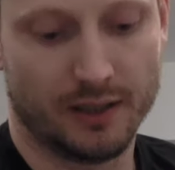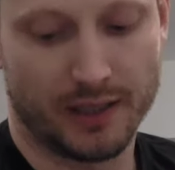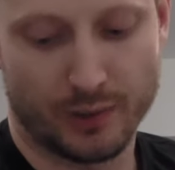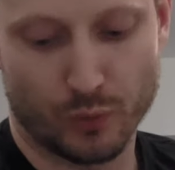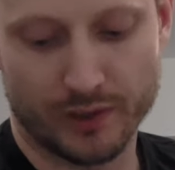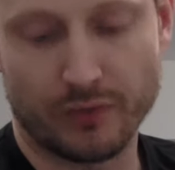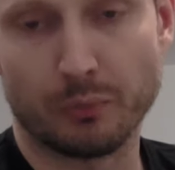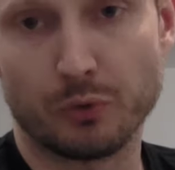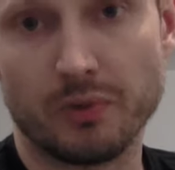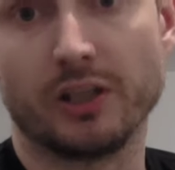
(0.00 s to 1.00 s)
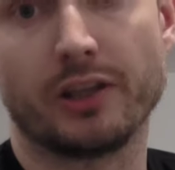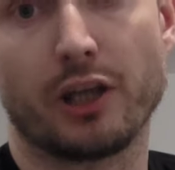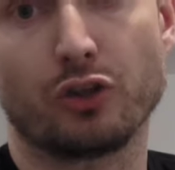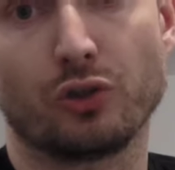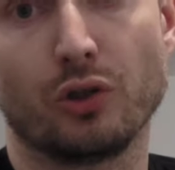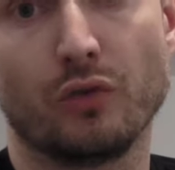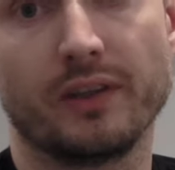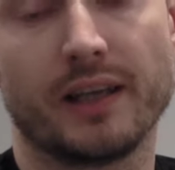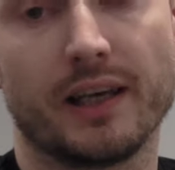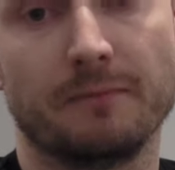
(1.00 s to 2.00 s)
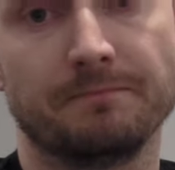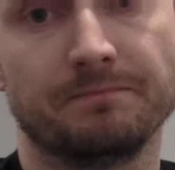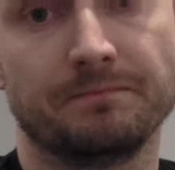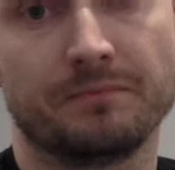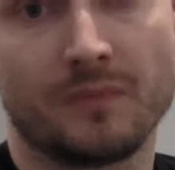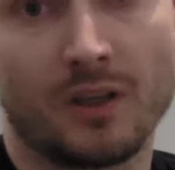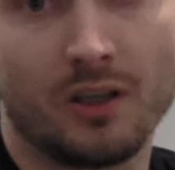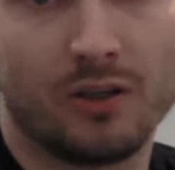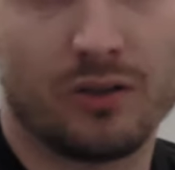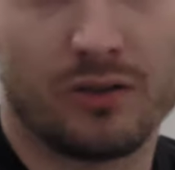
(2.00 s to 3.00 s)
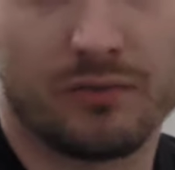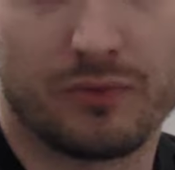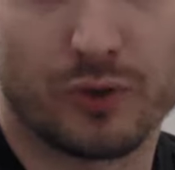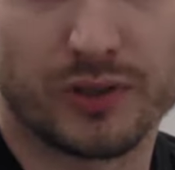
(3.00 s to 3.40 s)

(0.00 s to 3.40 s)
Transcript: I want them to be in tension all the time. For